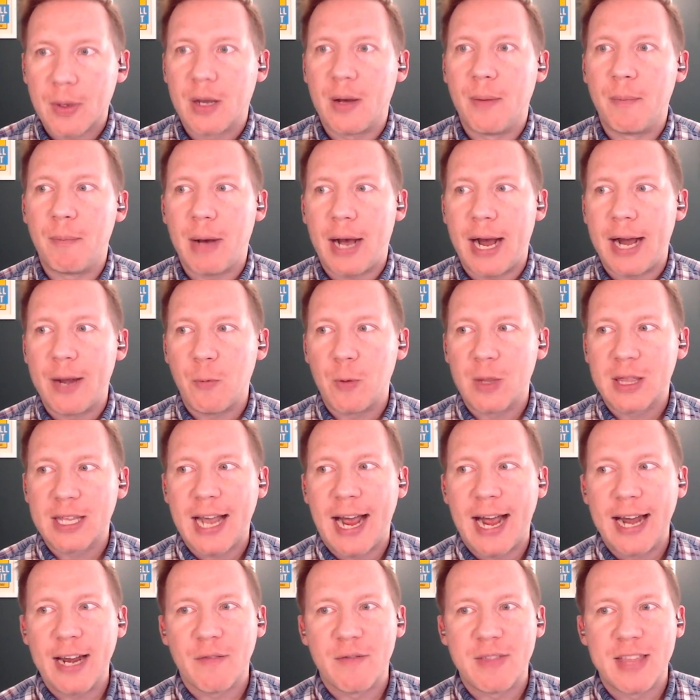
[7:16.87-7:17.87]
combined with
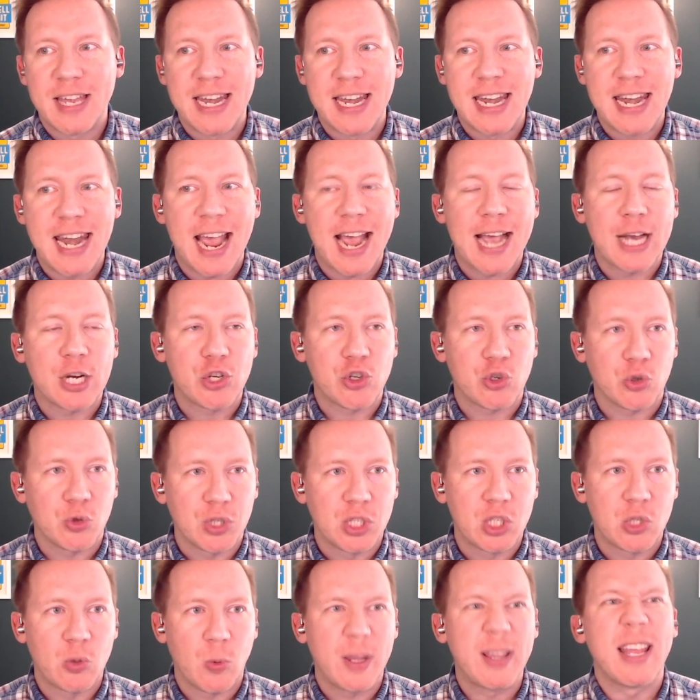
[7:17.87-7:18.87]
kind of the natural
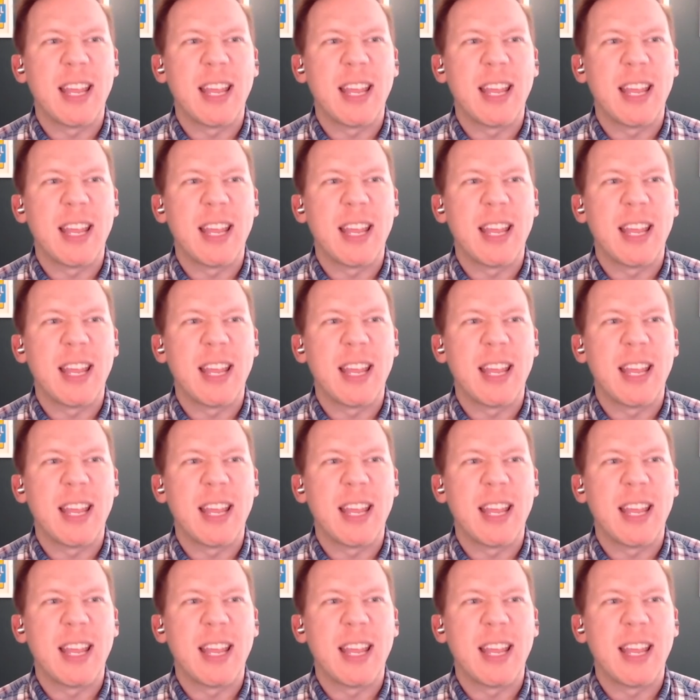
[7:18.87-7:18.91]
swing,